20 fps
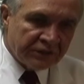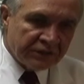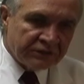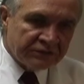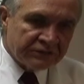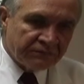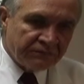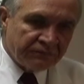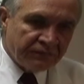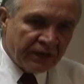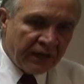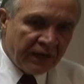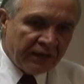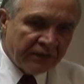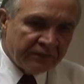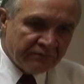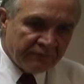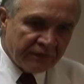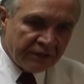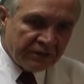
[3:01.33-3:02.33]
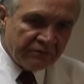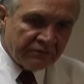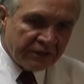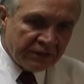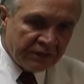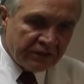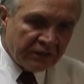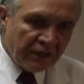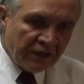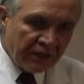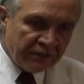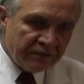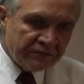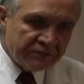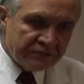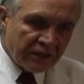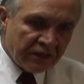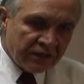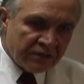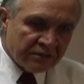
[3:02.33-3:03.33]
is supplied many
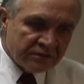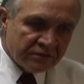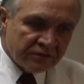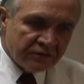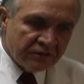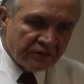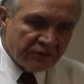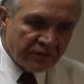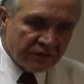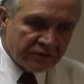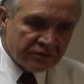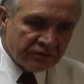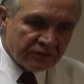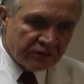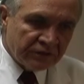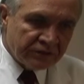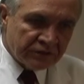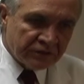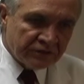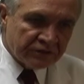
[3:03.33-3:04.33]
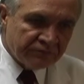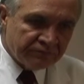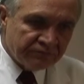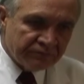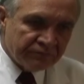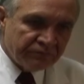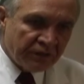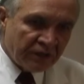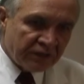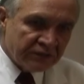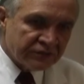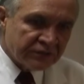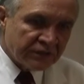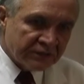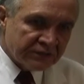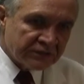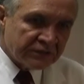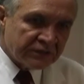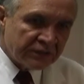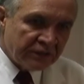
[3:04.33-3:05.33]
times and eventually the sponge
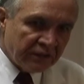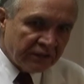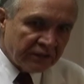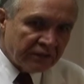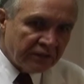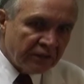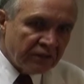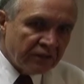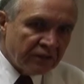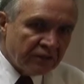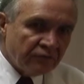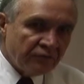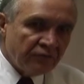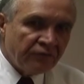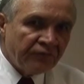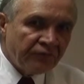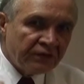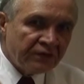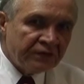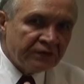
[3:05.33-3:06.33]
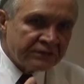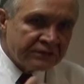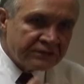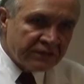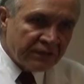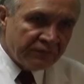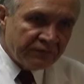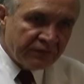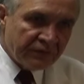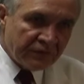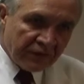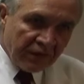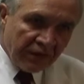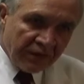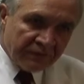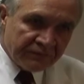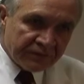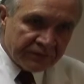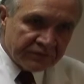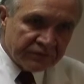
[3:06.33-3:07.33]
gets clean. We feel the same thing
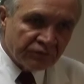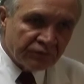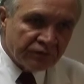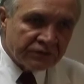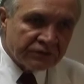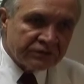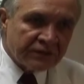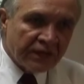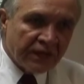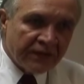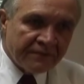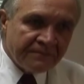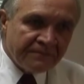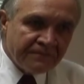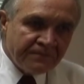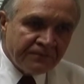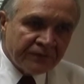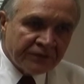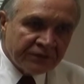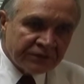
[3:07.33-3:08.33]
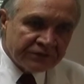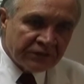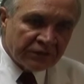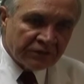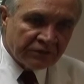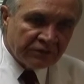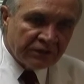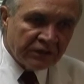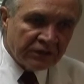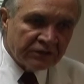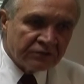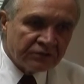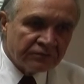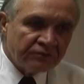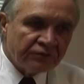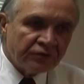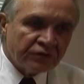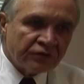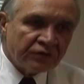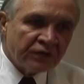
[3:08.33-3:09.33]
happens with circulator
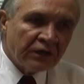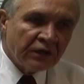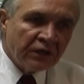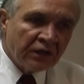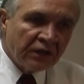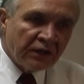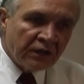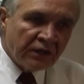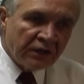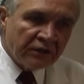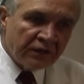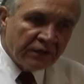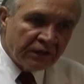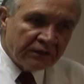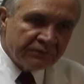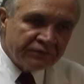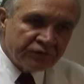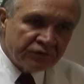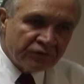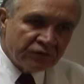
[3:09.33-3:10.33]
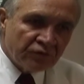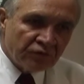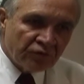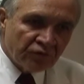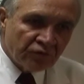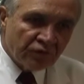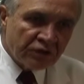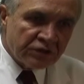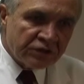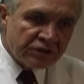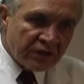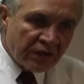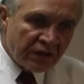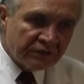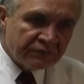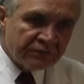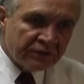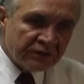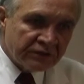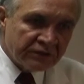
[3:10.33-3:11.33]
boot. It helps to wash
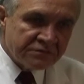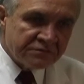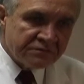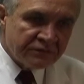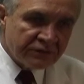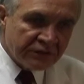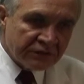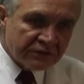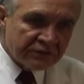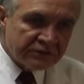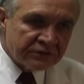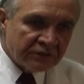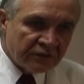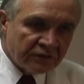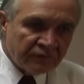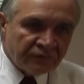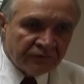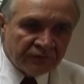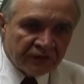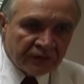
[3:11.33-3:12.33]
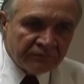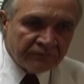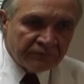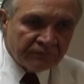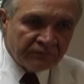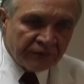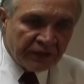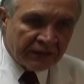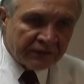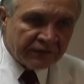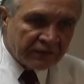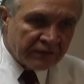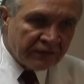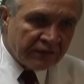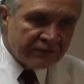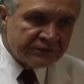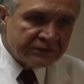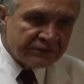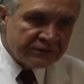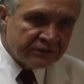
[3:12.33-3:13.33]
out the debris of blood
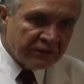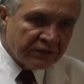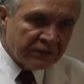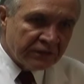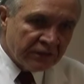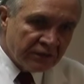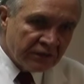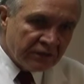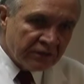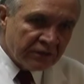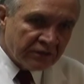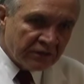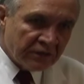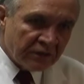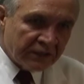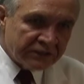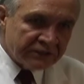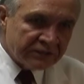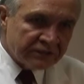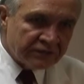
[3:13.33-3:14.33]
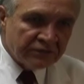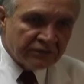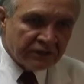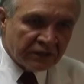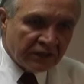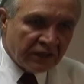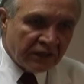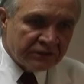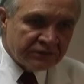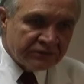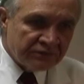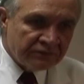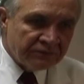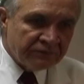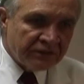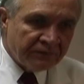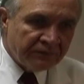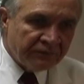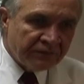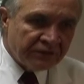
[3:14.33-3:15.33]
clots, the cholesterol, the calcium
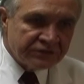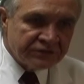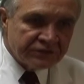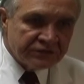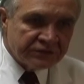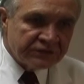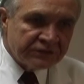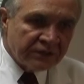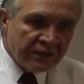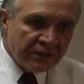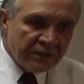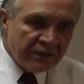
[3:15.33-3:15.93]
deposits,